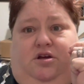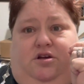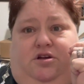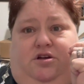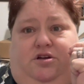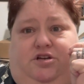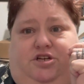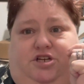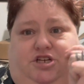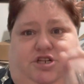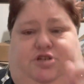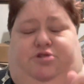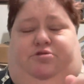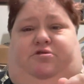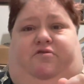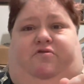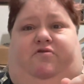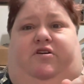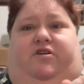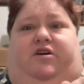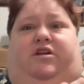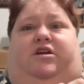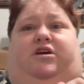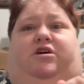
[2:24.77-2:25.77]
shoot the
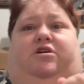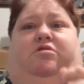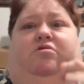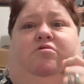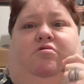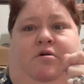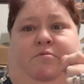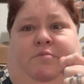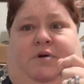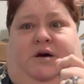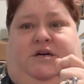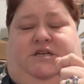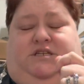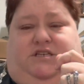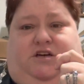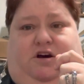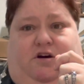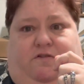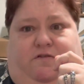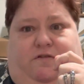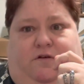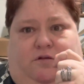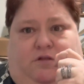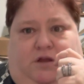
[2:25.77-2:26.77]
video on my cell
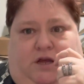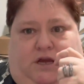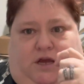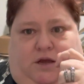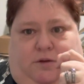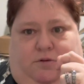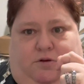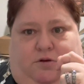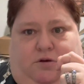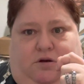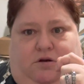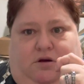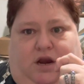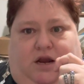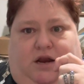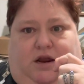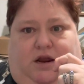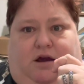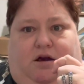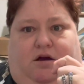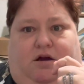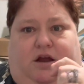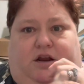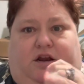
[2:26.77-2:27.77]
phone like I'm doing right
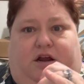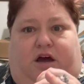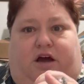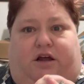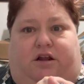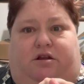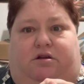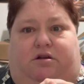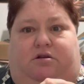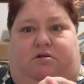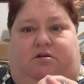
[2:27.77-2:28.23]
now and not